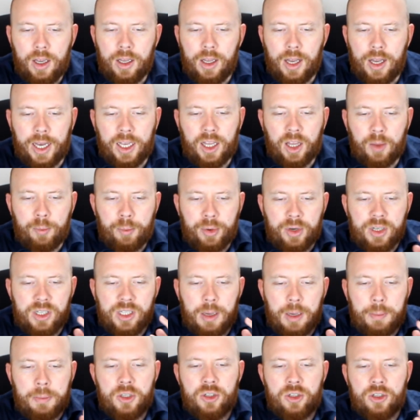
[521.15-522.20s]
like the
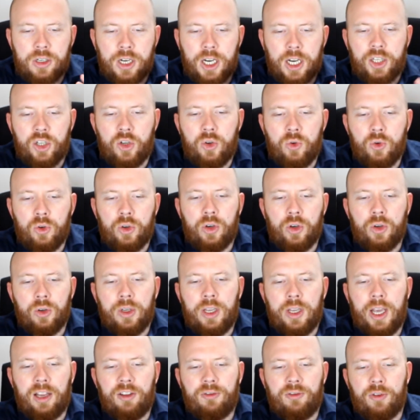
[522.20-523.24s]
perception that you
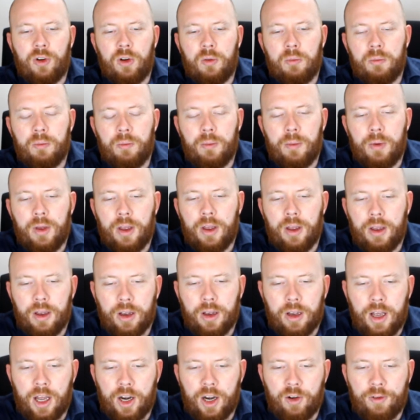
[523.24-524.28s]
could get from
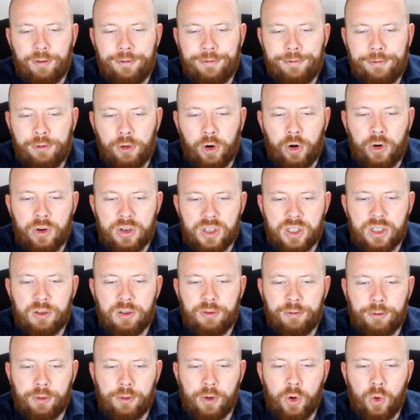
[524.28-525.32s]
kind of forest
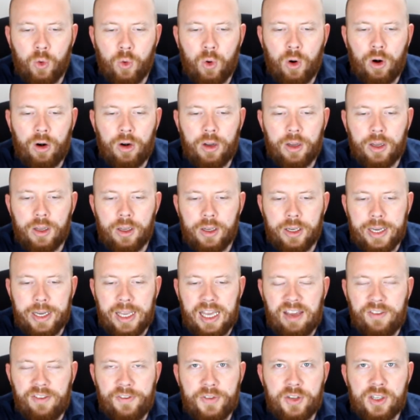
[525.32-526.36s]
floor
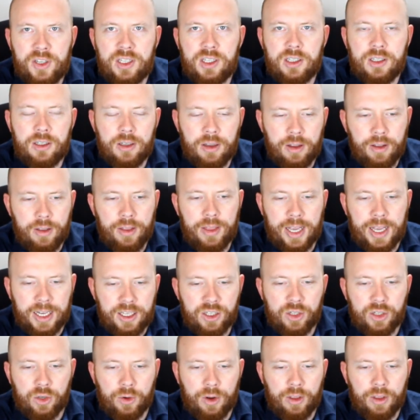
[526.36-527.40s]
leaves, that
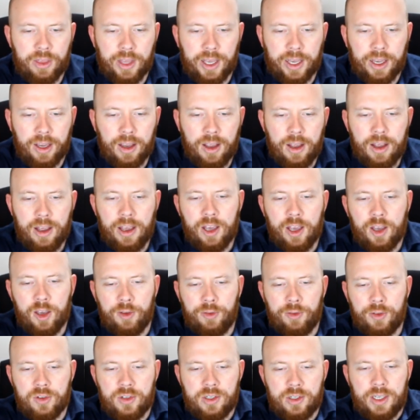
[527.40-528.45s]
sort of thing.
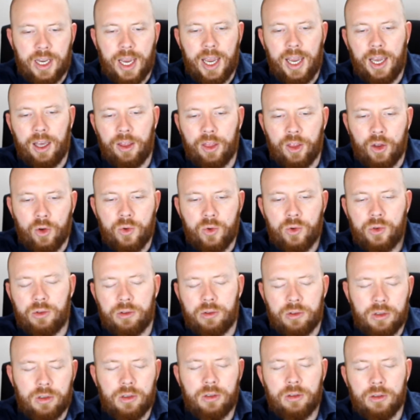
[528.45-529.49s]
If you take
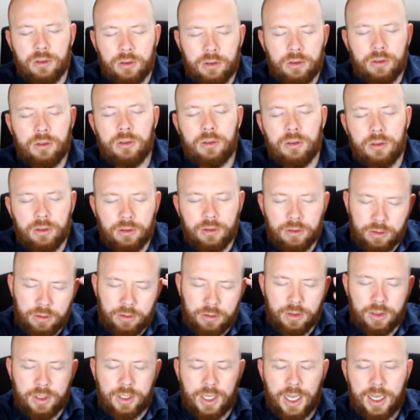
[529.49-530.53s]
those
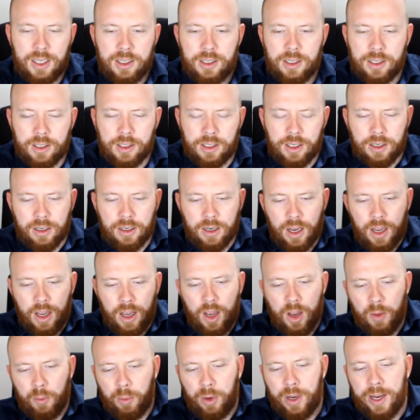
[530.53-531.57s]
senses and
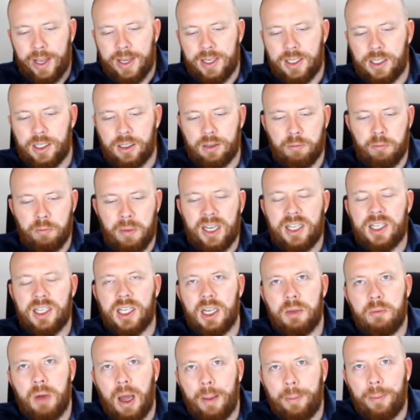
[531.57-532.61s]
mix
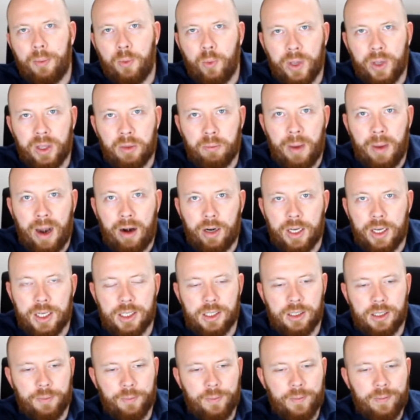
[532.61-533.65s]
them up with
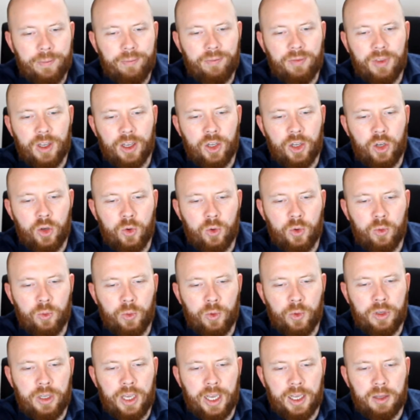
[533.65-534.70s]
berries, you
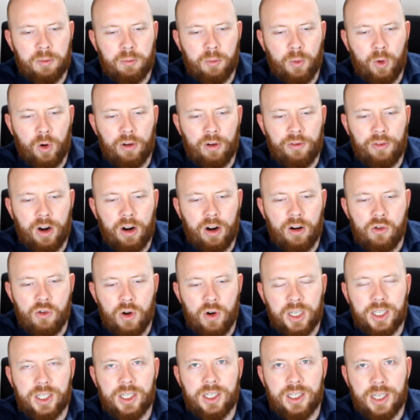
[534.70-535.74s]
would get more of a
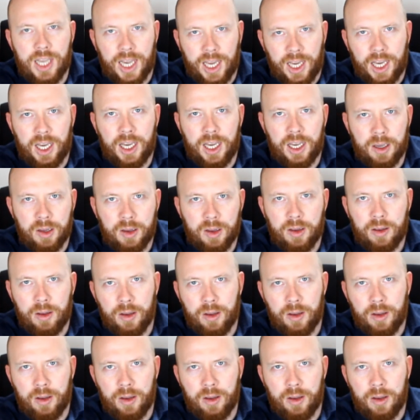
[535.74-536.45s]
rustic